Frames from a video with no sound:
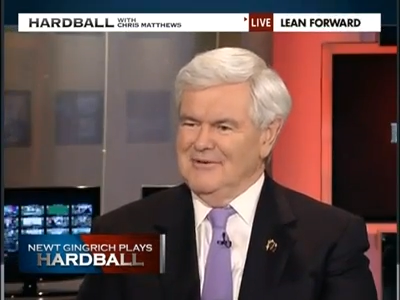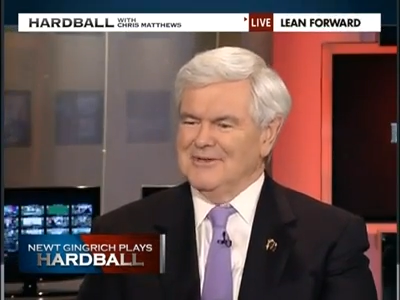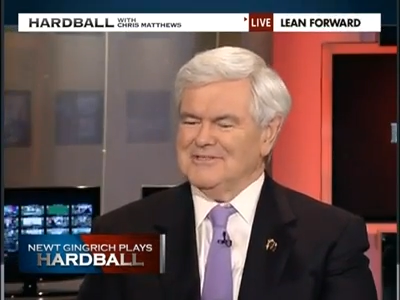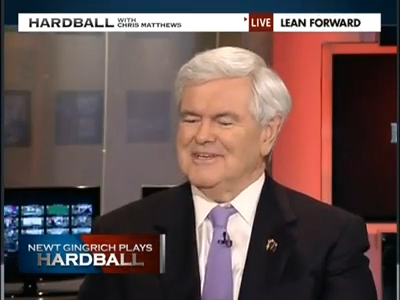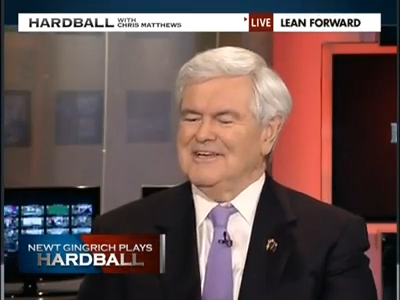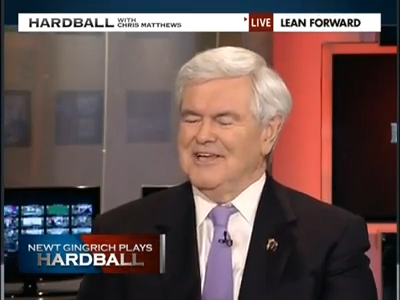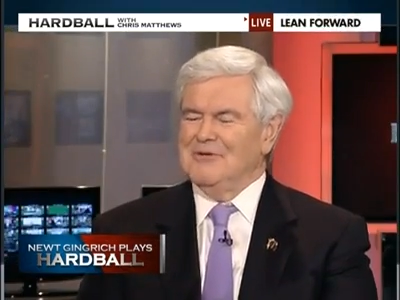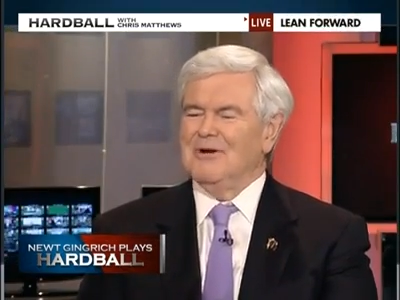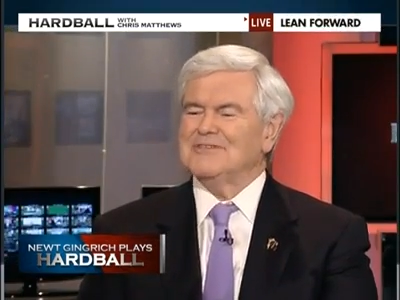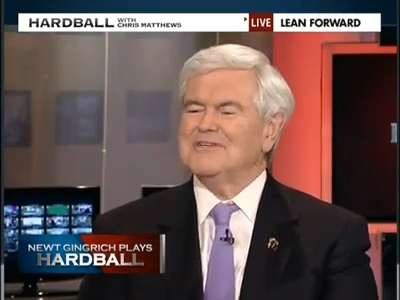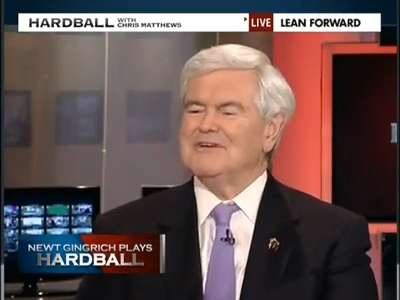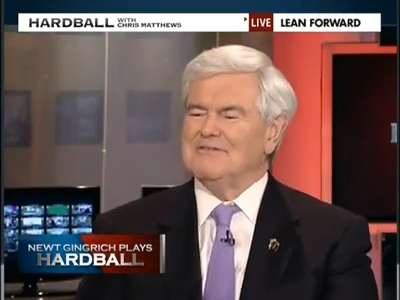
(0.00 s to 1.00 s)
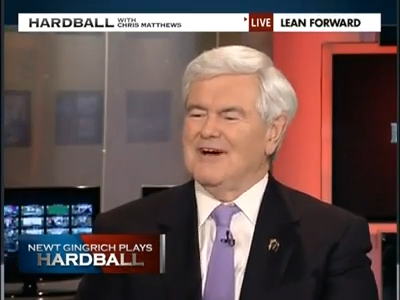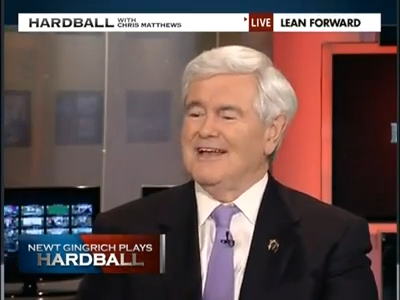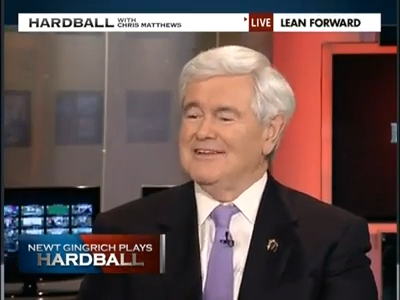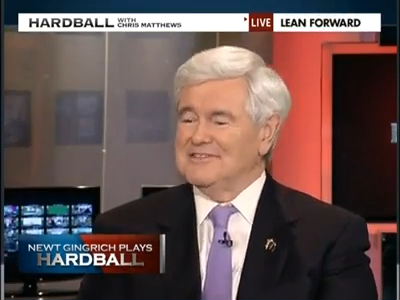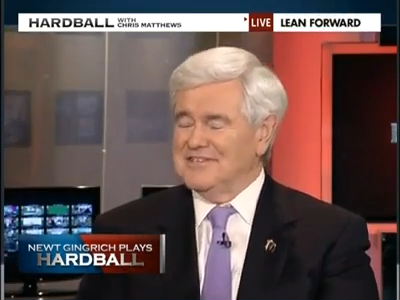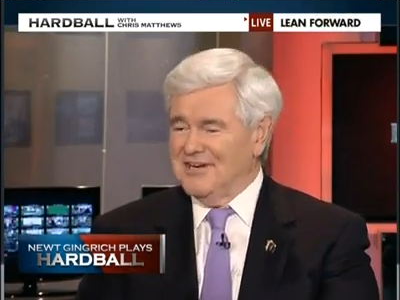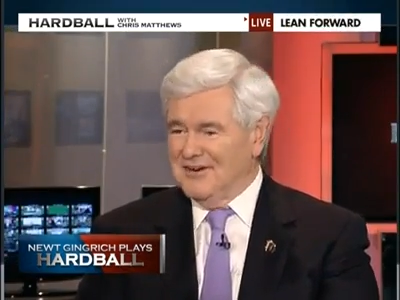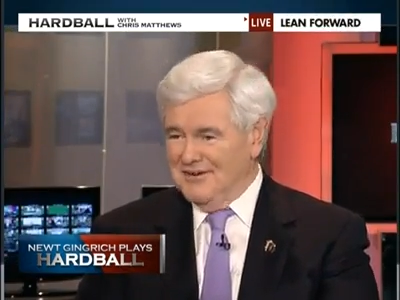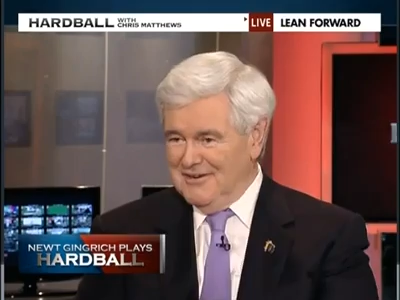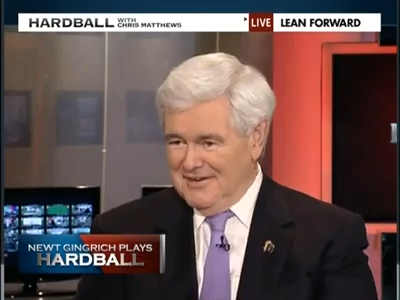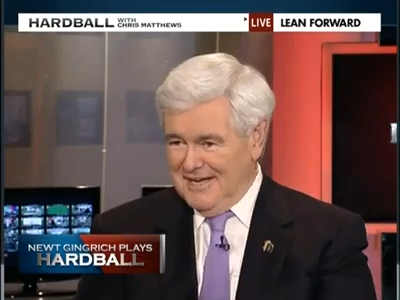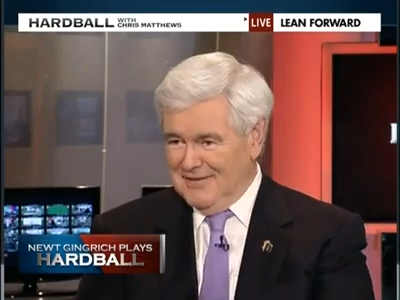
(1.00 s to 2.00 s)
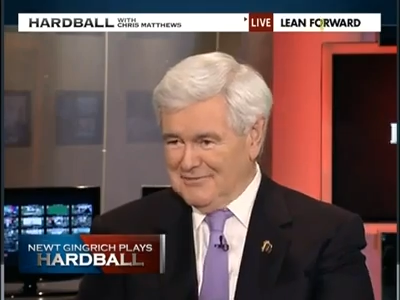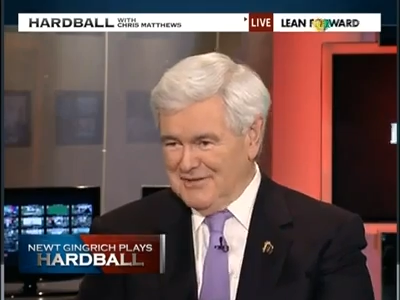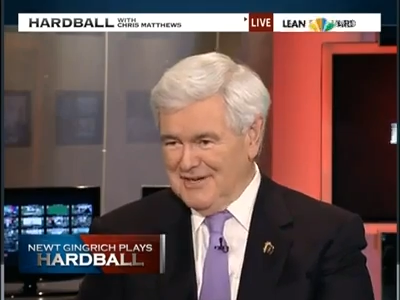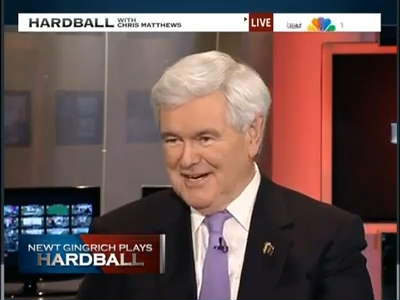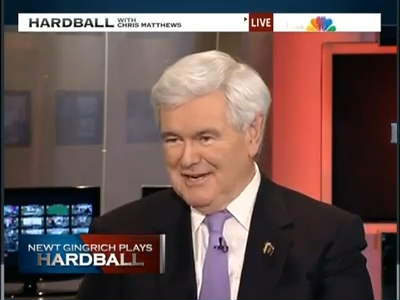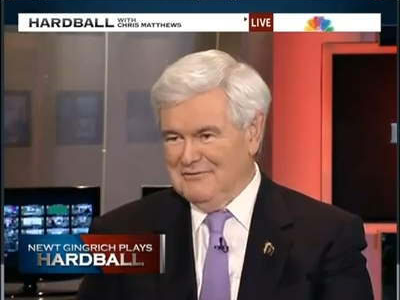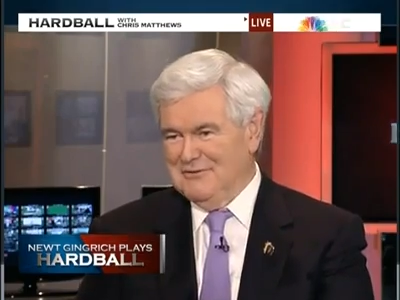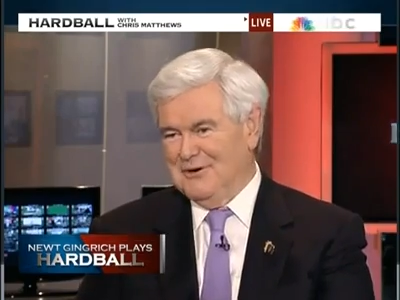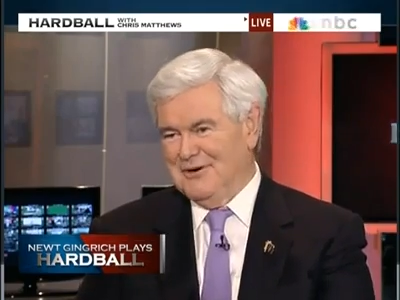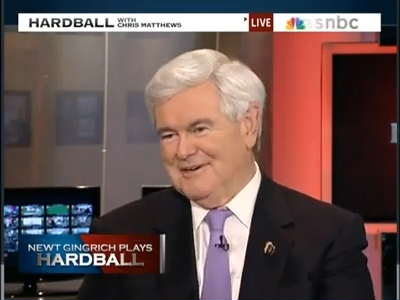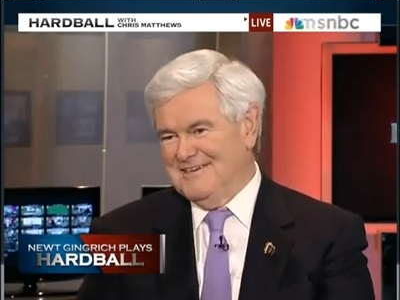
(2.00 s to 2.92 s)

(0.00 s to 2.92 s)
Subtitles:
He wasn't a volunteer after '94.